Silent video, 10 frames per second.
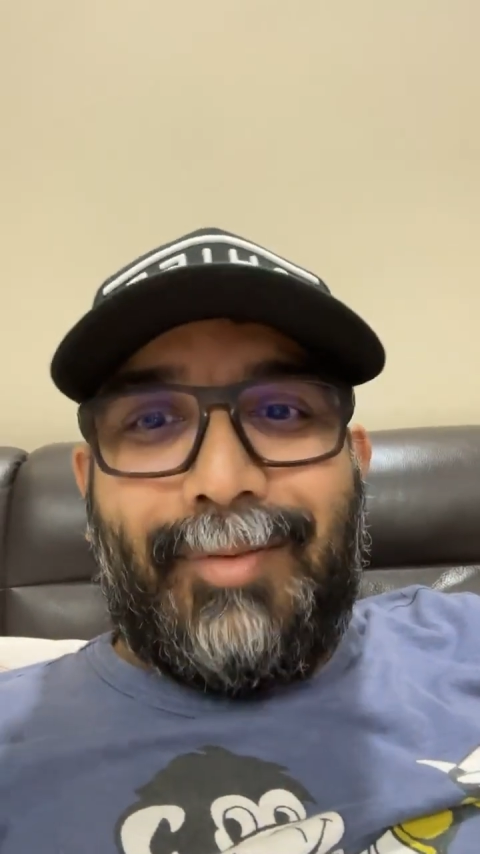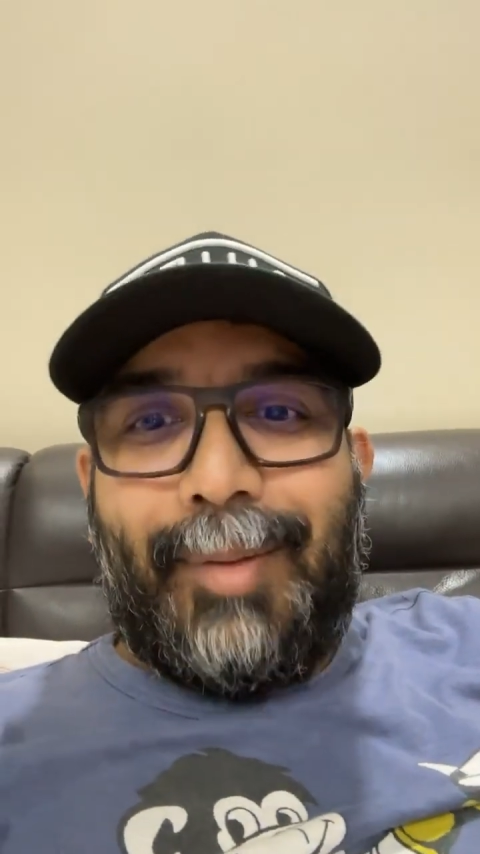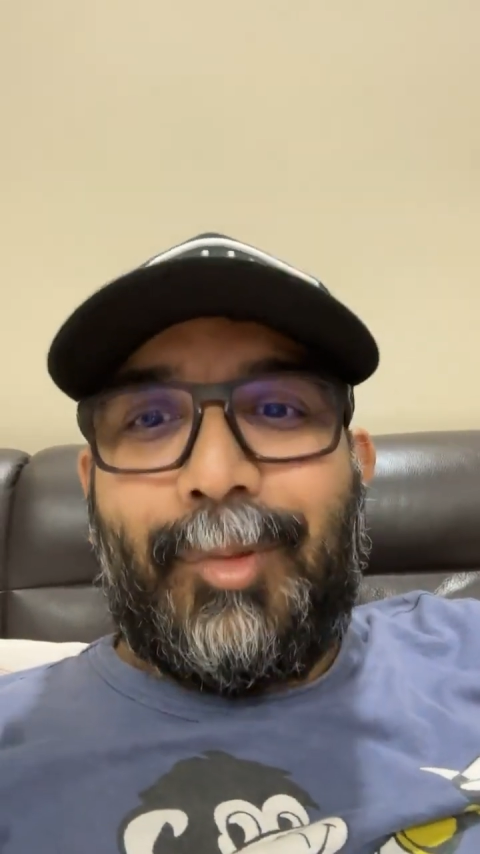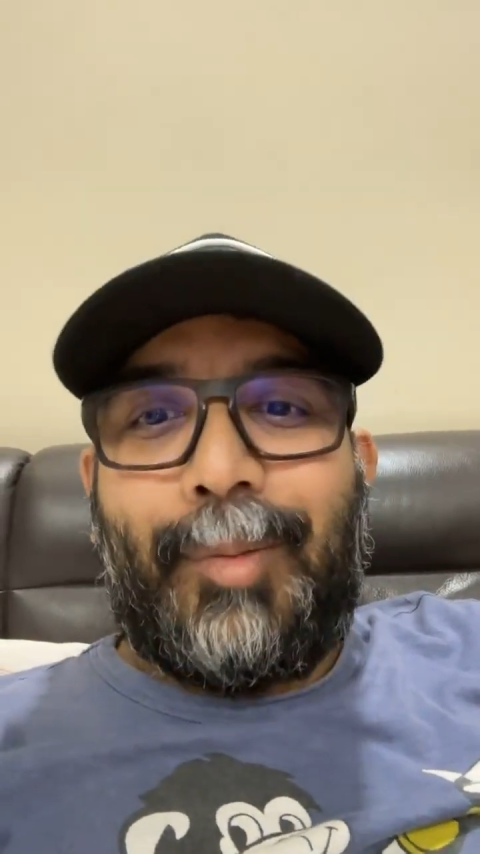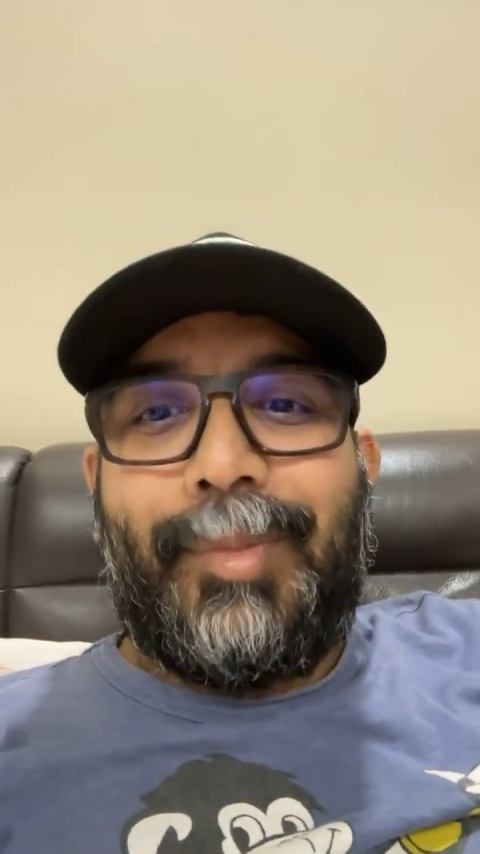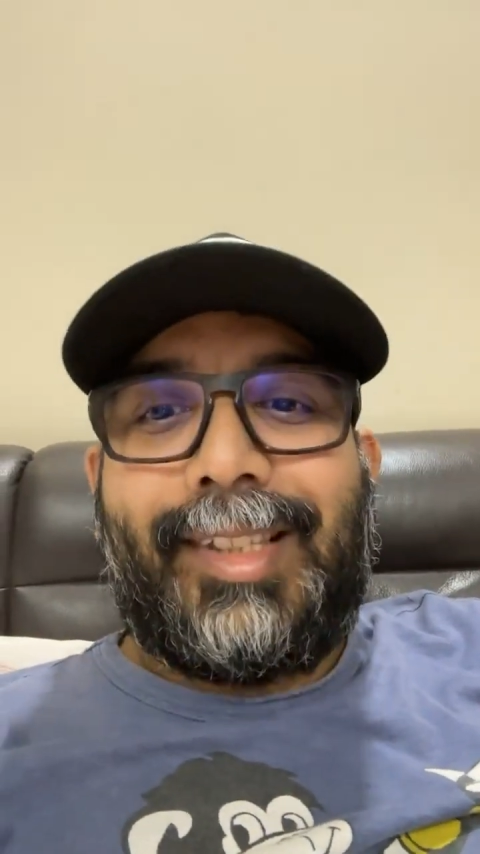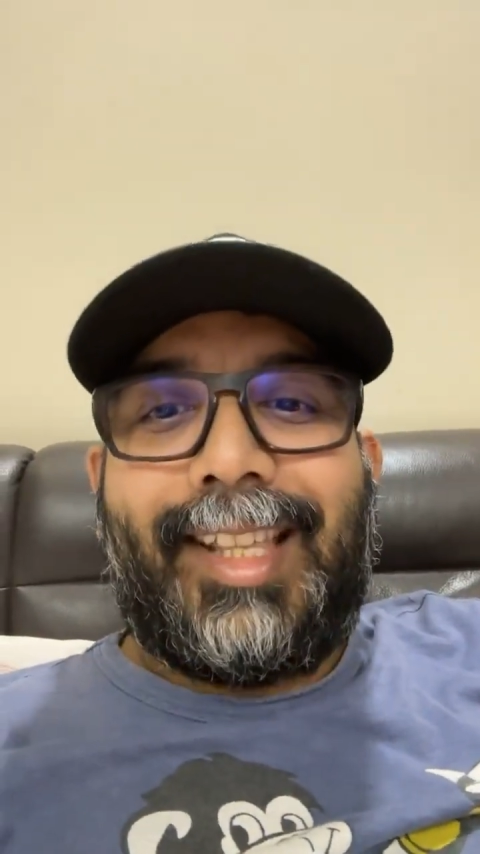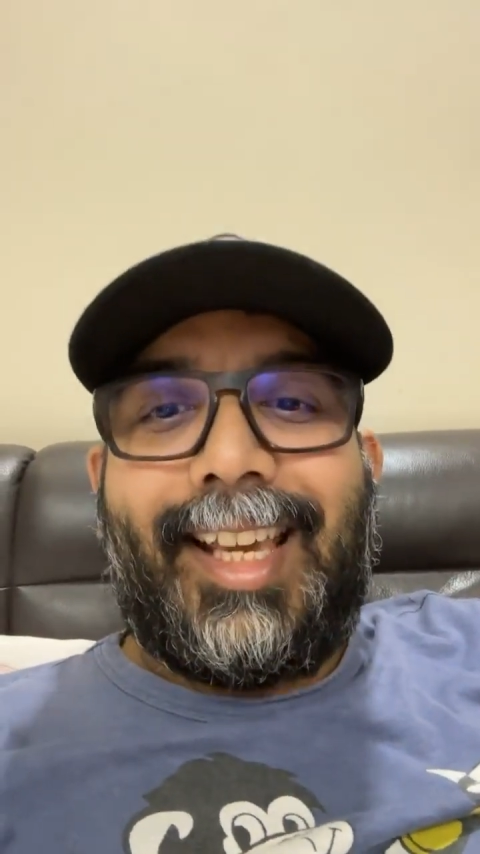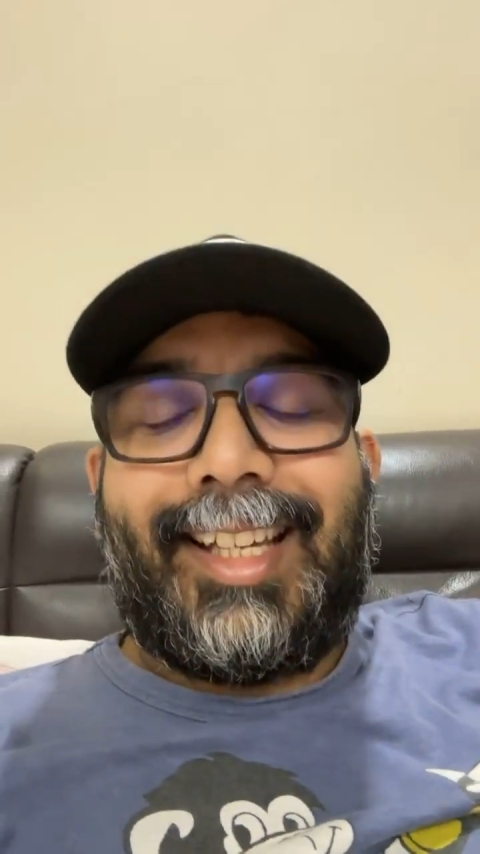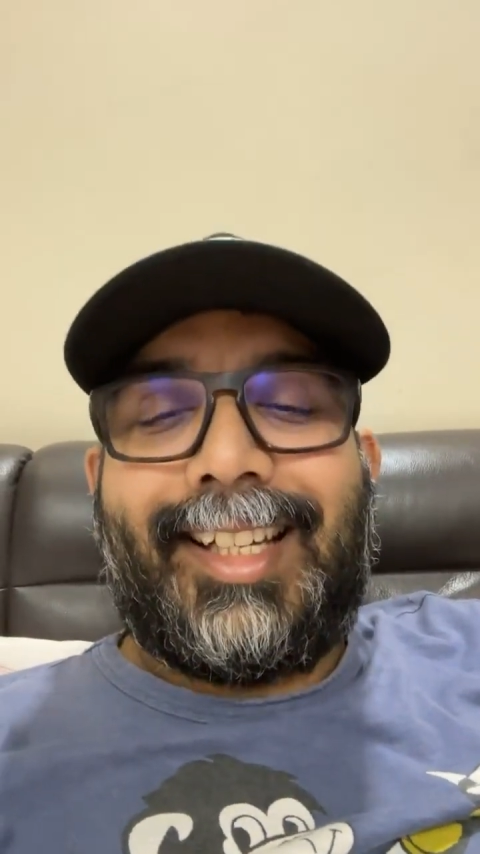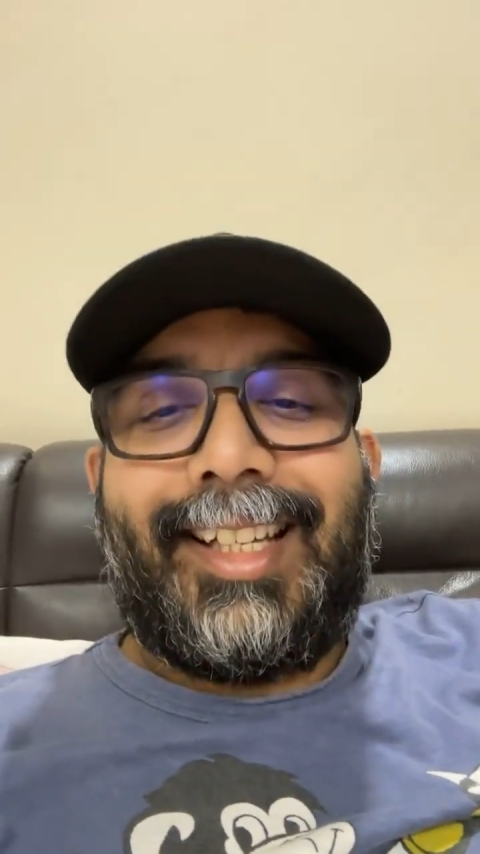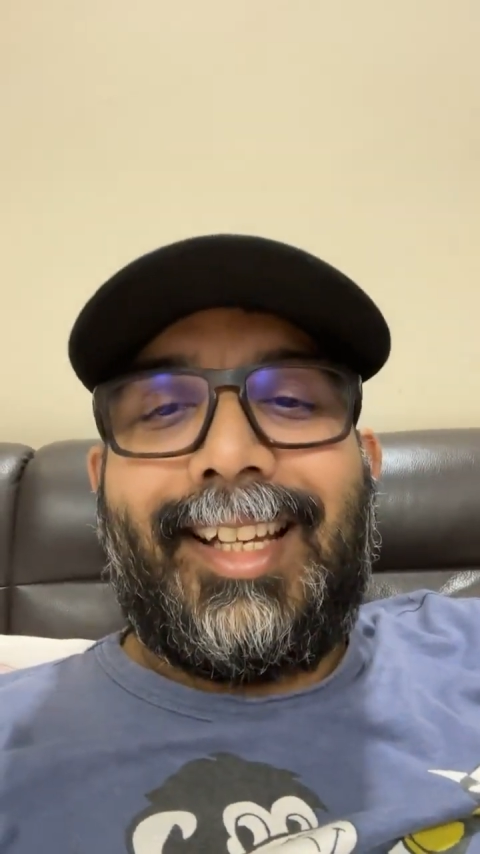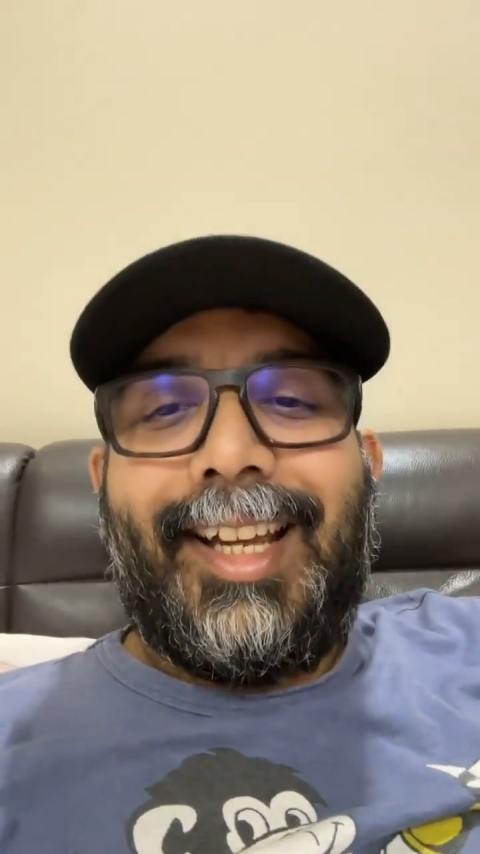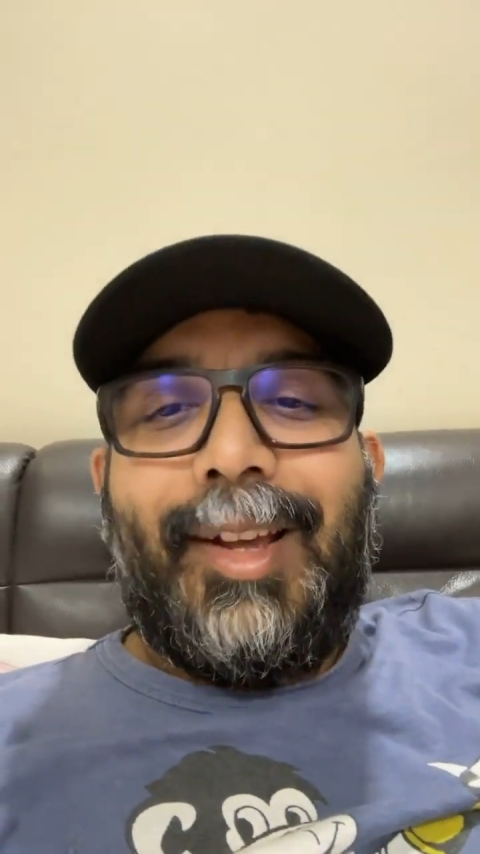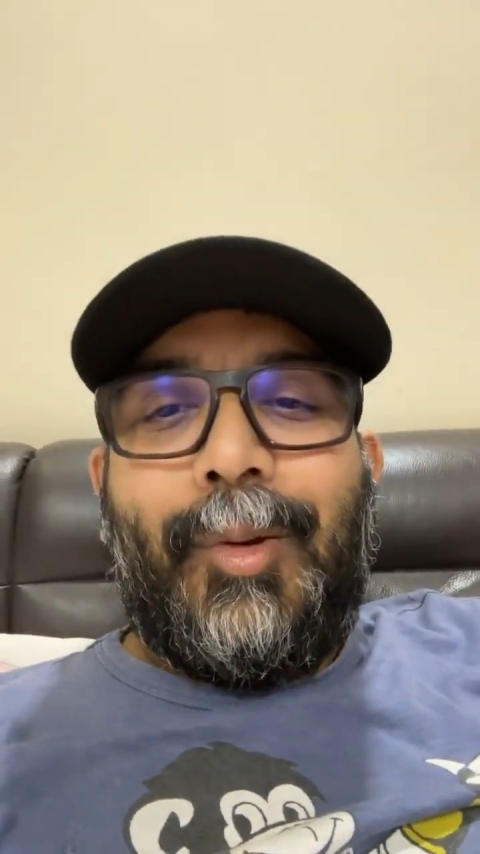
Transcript: if I'm not mistaken.